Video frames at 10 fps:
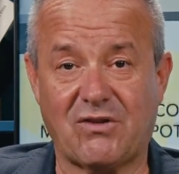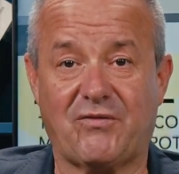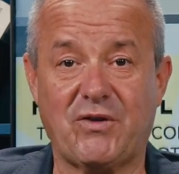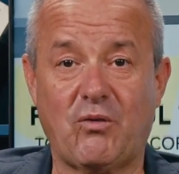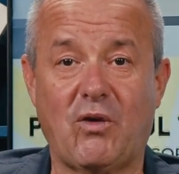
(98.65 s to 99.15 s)
So
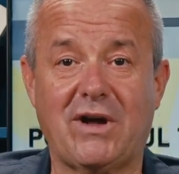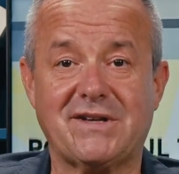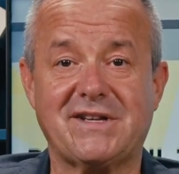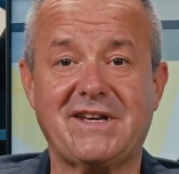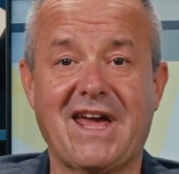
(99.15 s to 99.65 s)
if you
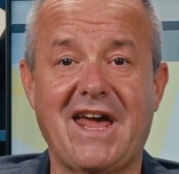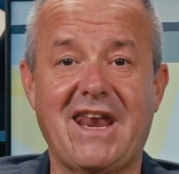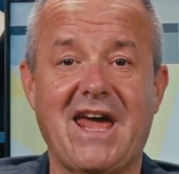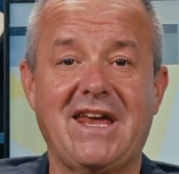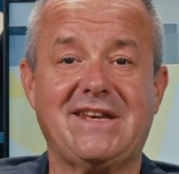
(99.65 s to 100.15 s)
want to
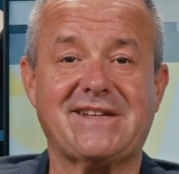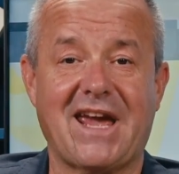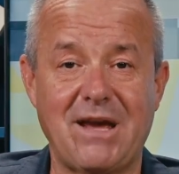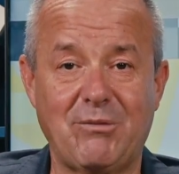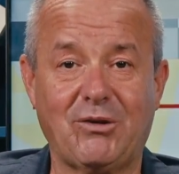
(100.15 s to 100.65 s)
get a
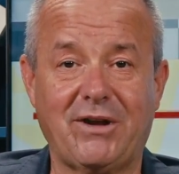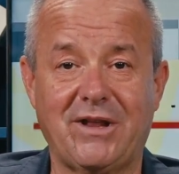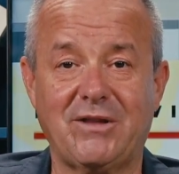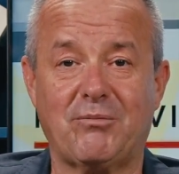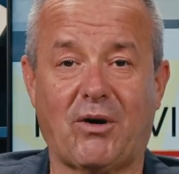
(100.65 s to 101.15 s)
table
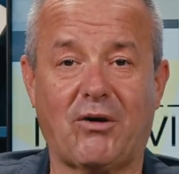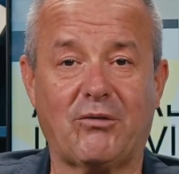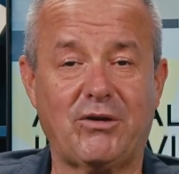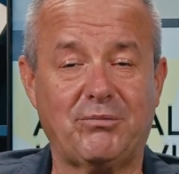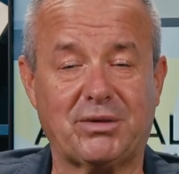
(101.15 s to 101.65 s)
in the
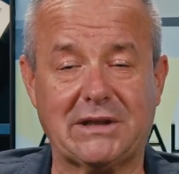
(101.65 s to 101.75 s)
ballroom,